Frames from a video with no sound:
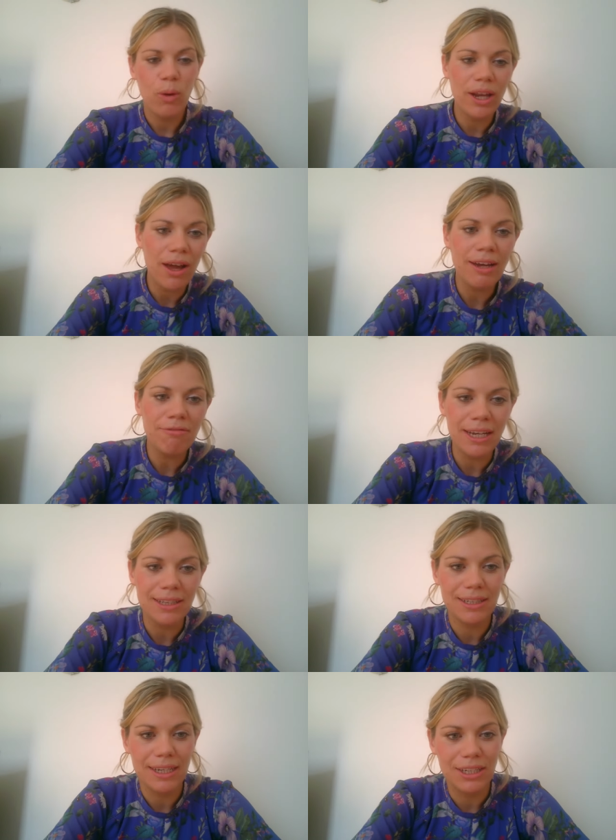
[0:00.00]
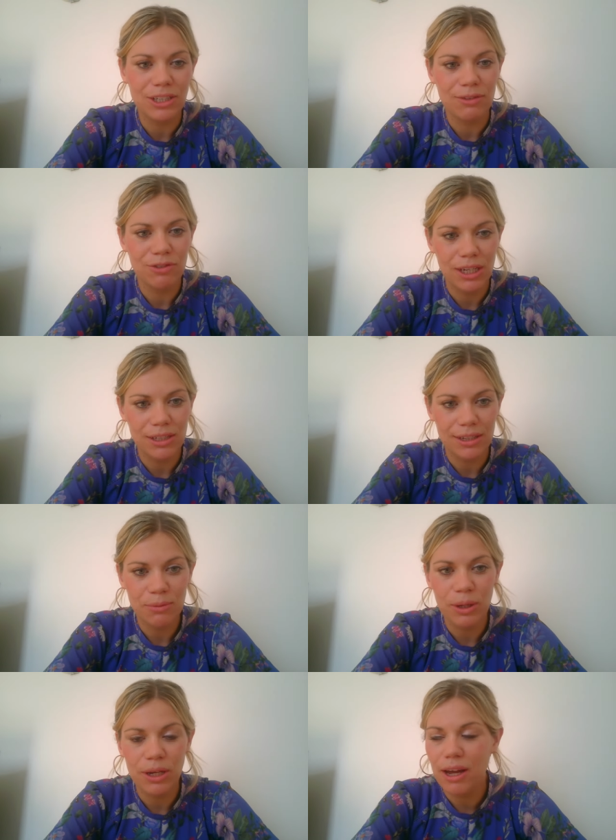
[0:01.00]
when I read the teachings of
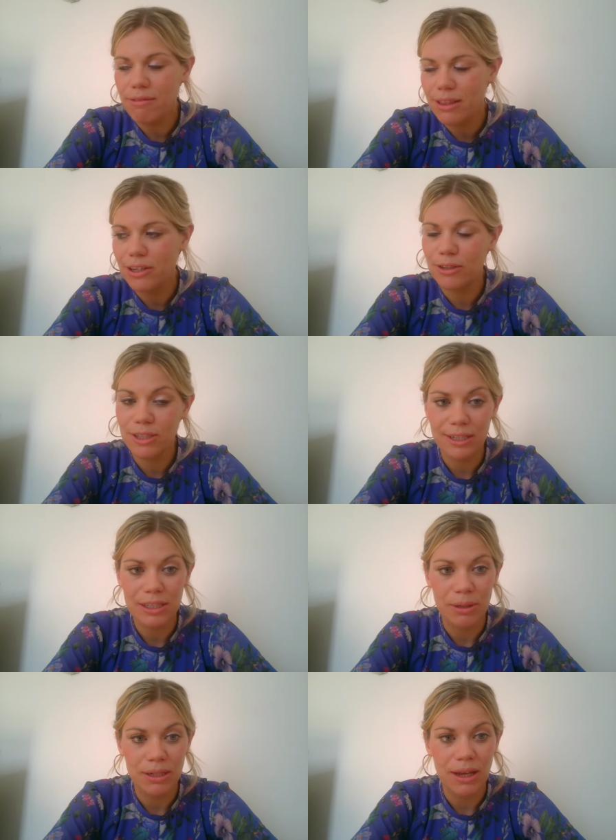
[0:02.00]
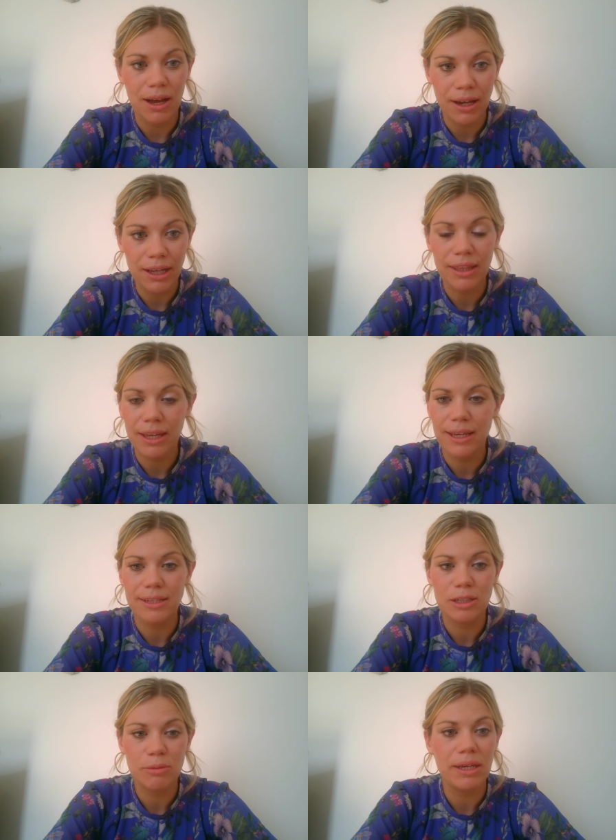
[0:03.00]
Jesus, when I read the New Testament, I think
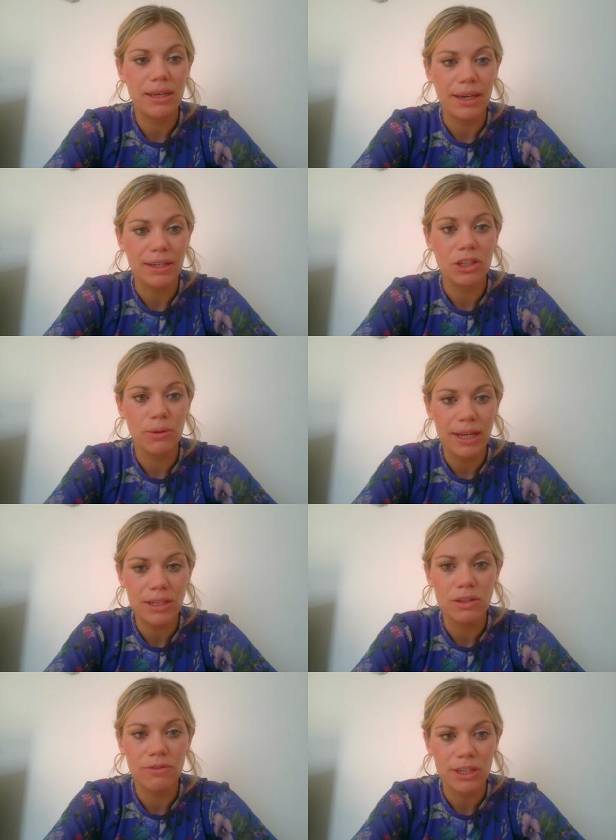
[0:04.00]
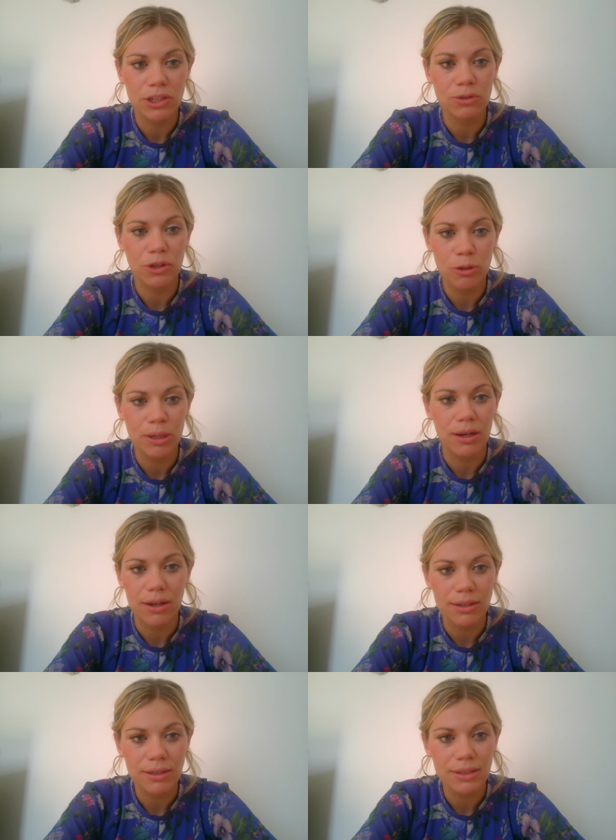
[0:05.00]
he's speaking to individual human
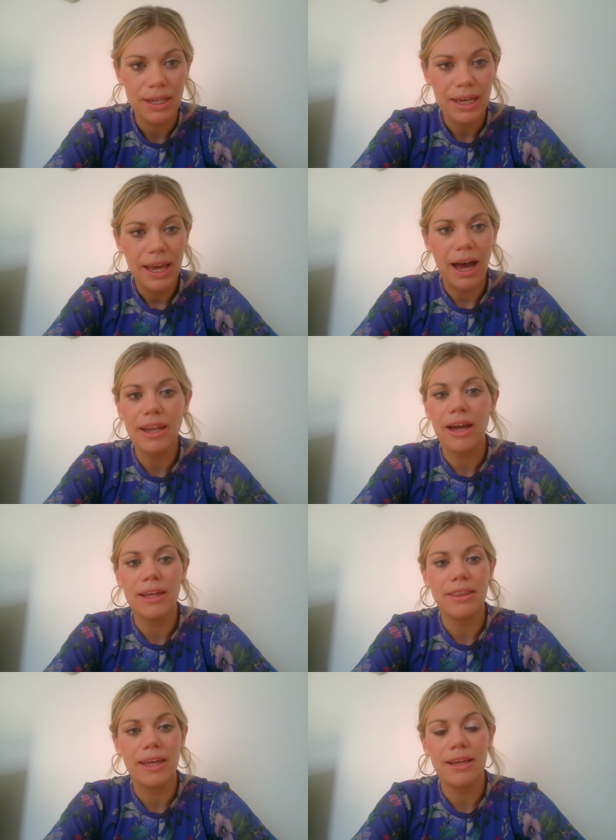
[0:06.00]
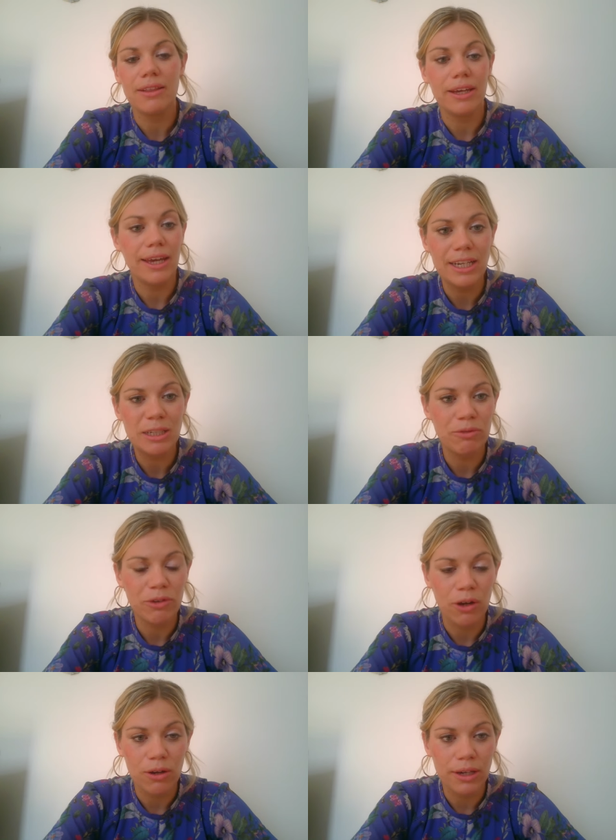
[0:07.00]
hearts. And I think the kingdom
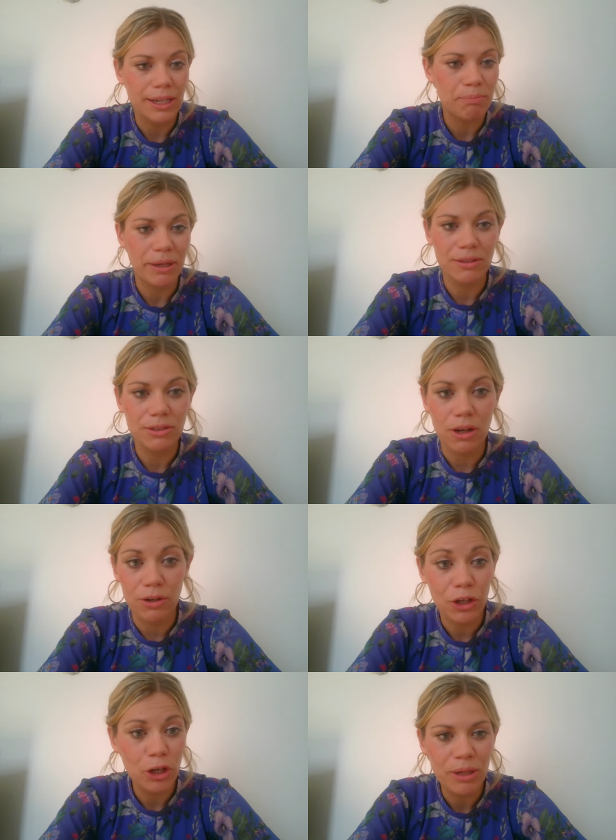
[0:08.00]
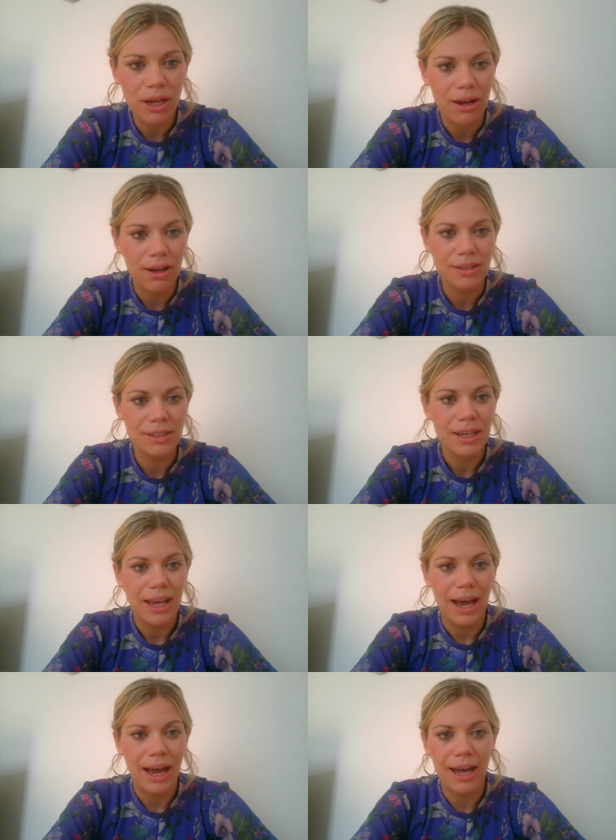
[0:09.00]
of God is built on human hearts
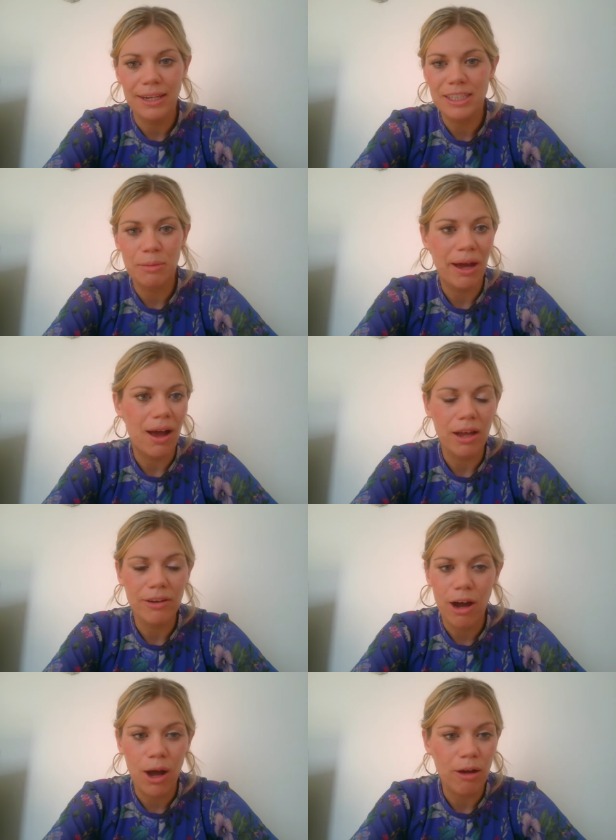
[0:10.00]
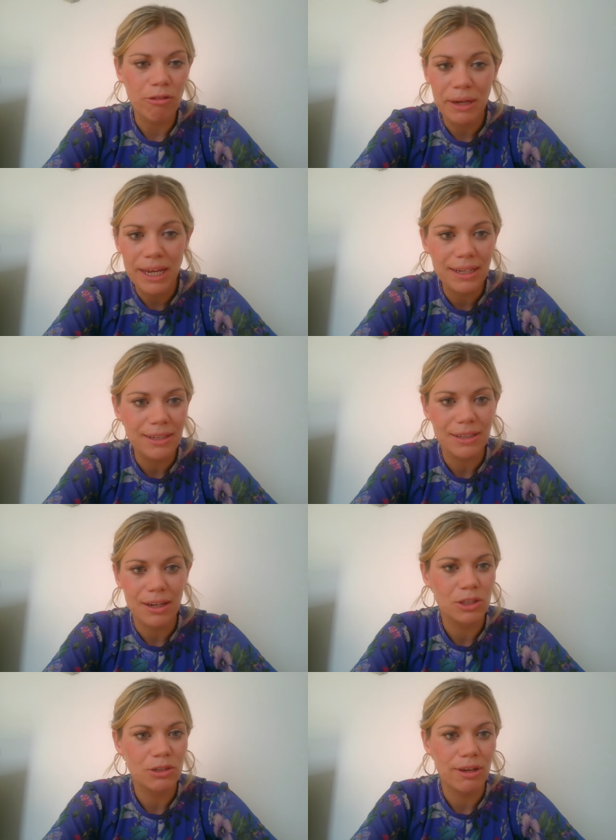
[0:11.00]
and is about our, our obedience
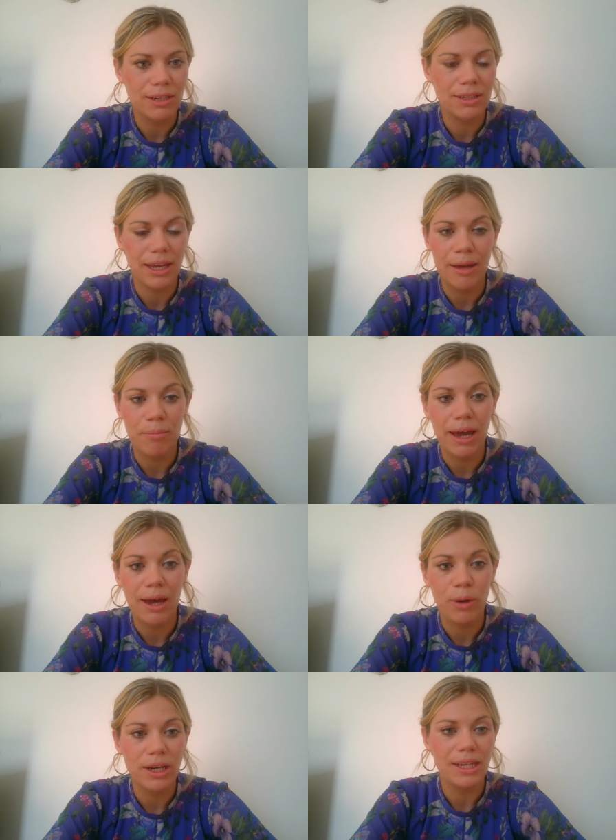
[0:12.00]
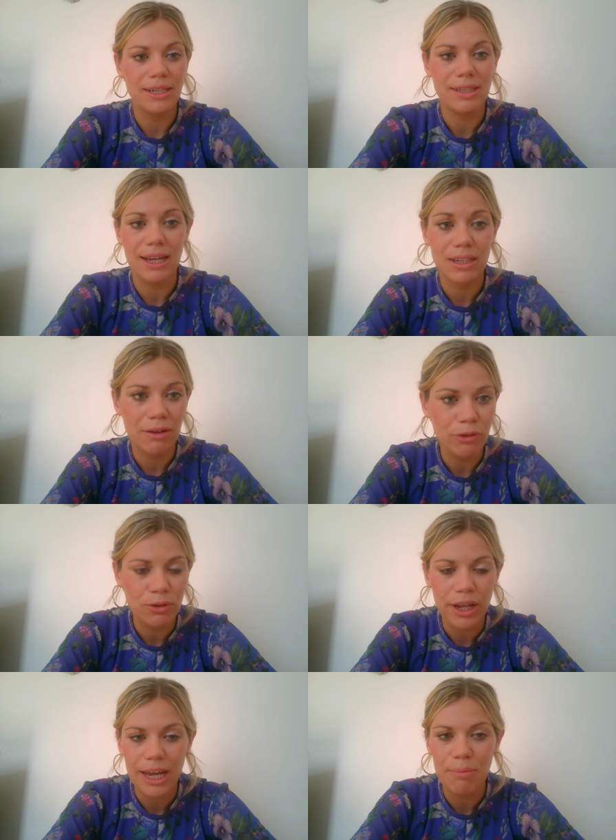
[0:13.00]
and our surrender to him. And when he says, love
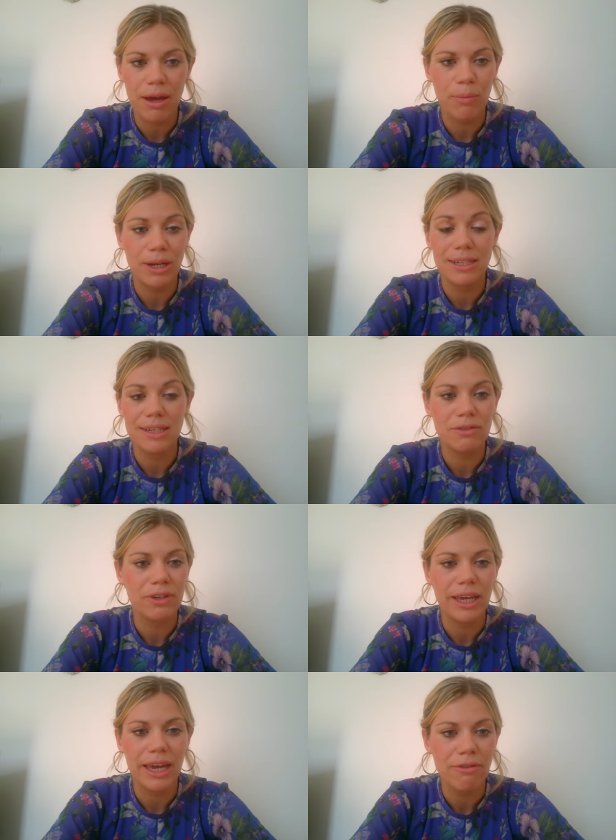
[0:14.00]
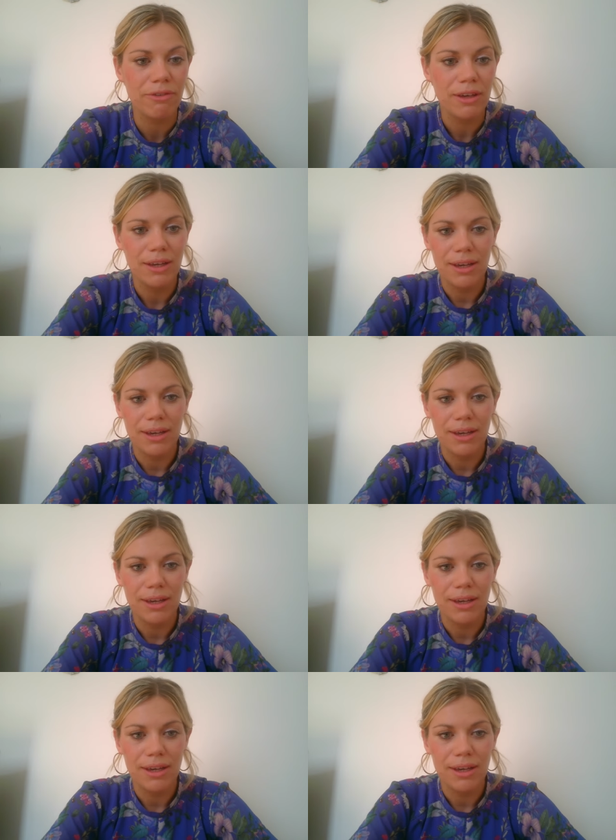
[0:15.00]
your neighbor, and when he says, forgive,